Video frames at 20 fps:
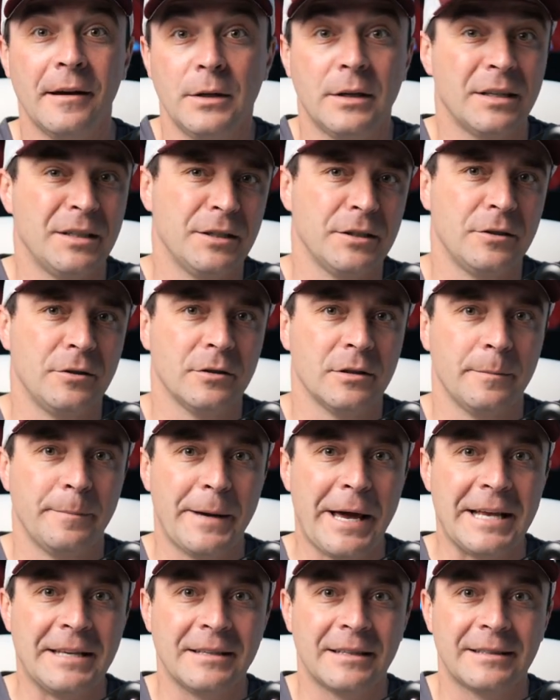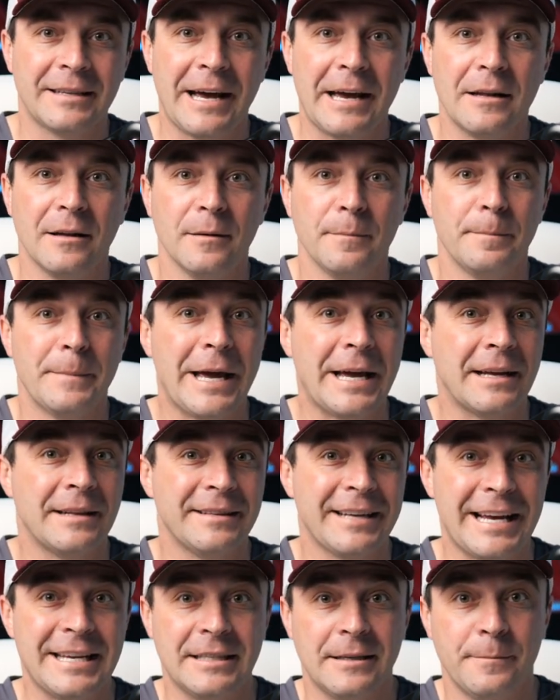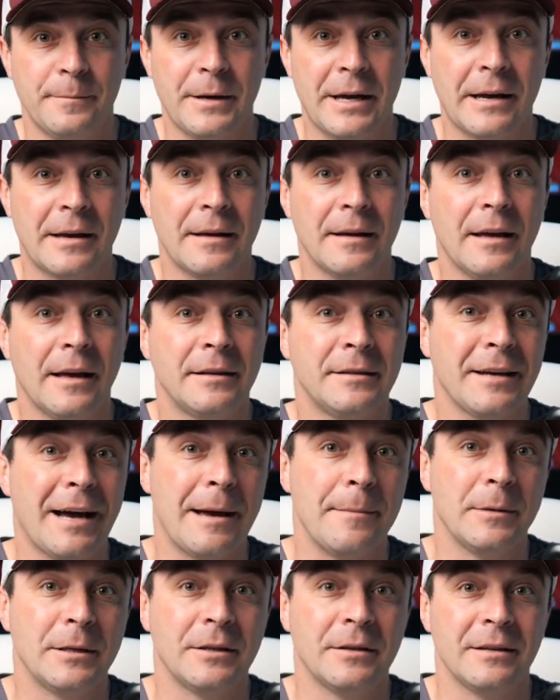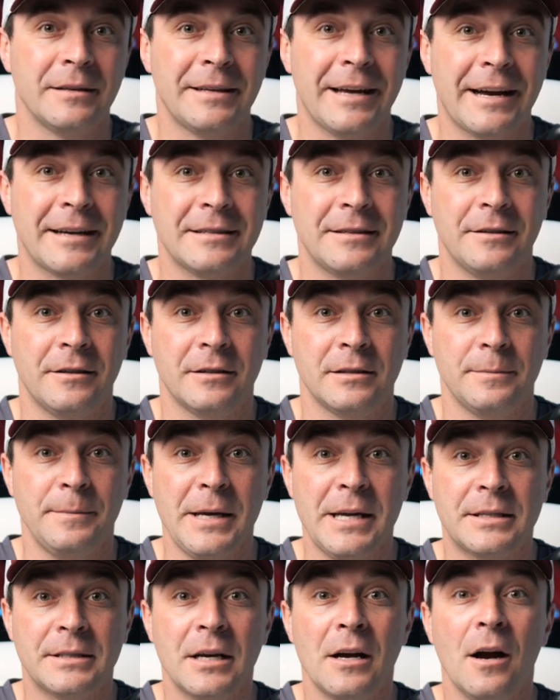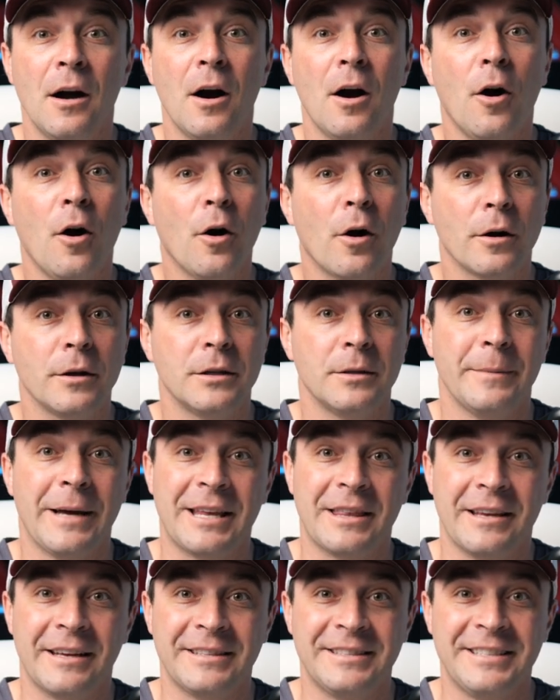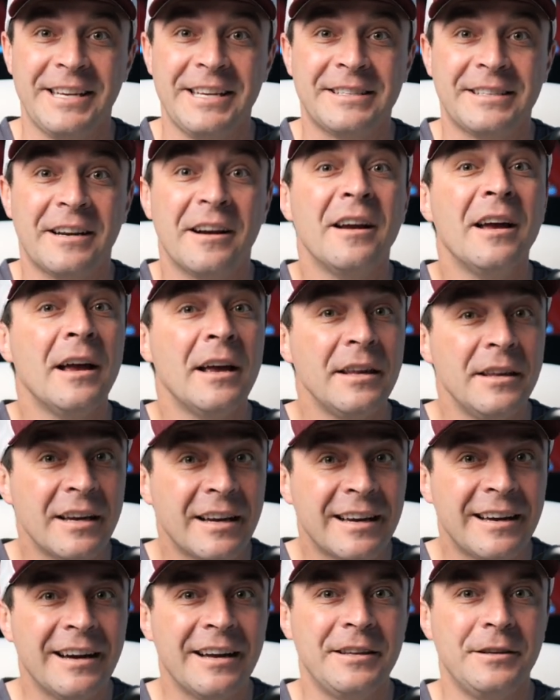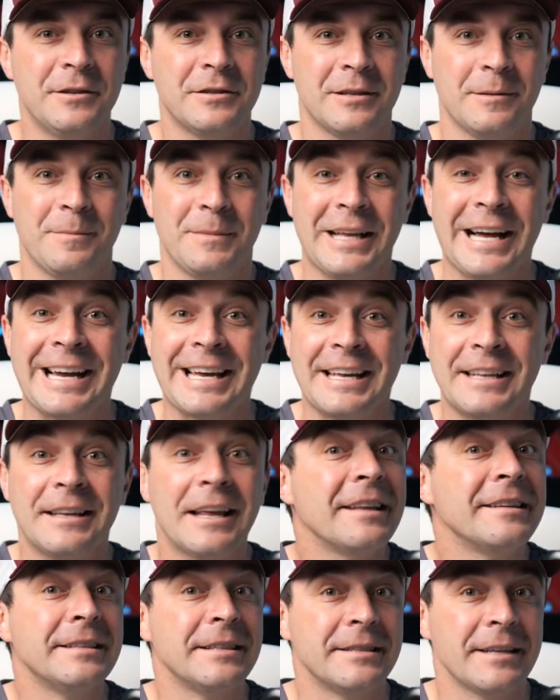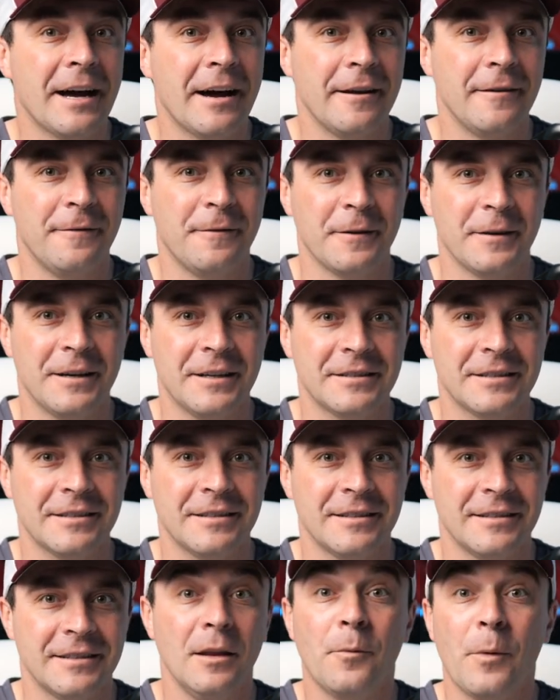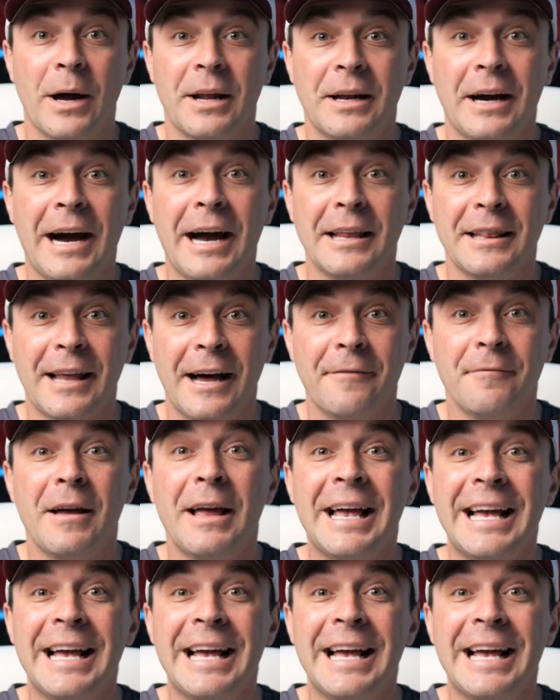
You can just use a basic title, make it nice and big, and time it to the text in your speech. Or to make things easier, you could use a plugin that's designed for this. The one I love